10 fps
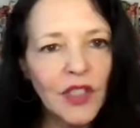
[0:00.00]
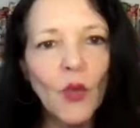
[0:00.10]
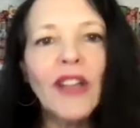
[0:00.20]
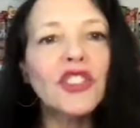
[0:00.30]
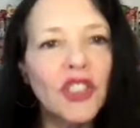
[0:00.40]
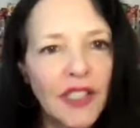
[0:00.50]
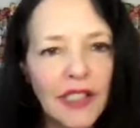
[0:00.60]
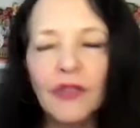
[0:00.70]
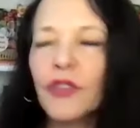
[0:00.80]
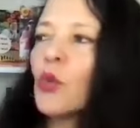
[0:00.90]
squelch this
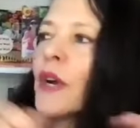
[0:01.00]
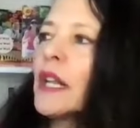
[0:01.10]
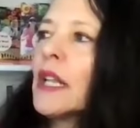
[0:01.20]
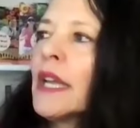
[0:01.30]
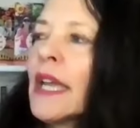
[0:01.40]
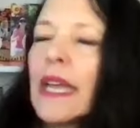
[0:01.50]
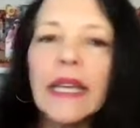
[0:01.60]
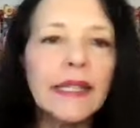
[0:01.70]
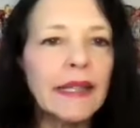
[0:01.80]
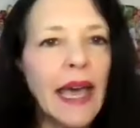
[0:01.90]
if you will,
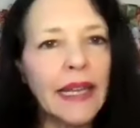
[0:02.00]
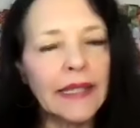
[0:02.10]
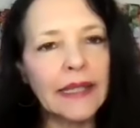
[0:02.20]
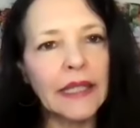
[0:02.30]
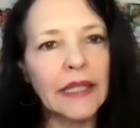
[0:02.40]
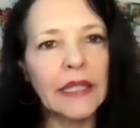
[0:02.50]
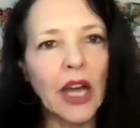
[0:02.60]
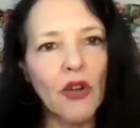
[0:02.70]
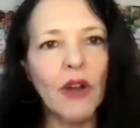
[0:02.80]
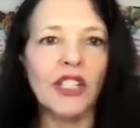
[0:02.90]
is that it's a
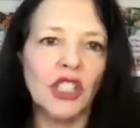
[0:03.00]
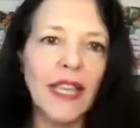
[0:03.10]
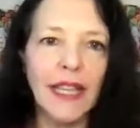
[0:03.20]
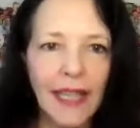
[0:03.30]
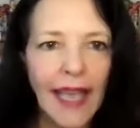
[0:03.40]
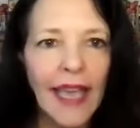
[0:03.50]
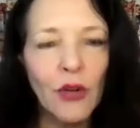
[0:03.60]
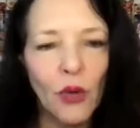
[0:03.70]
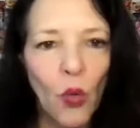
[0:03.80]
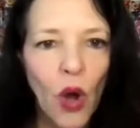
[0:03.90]
crutch like a cane
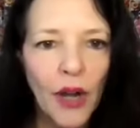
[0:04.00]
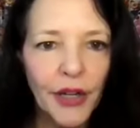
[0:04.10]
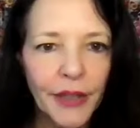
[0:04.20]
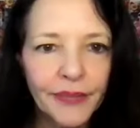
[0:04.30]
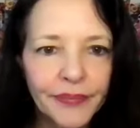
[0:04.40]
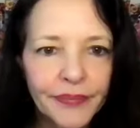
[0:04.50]
or a walker.